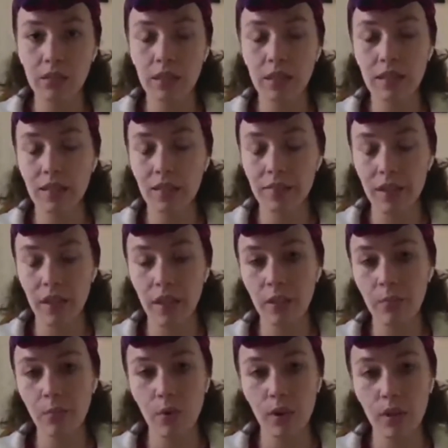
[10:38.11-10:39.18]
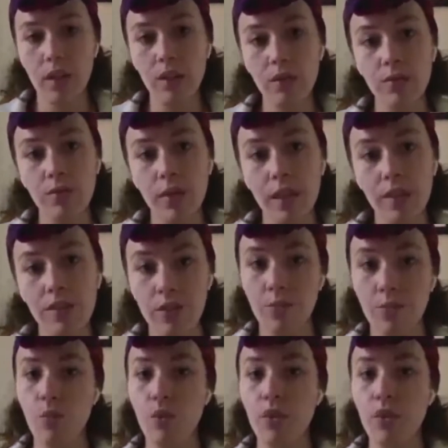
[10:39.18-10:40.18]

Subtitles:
It is very important that you find the support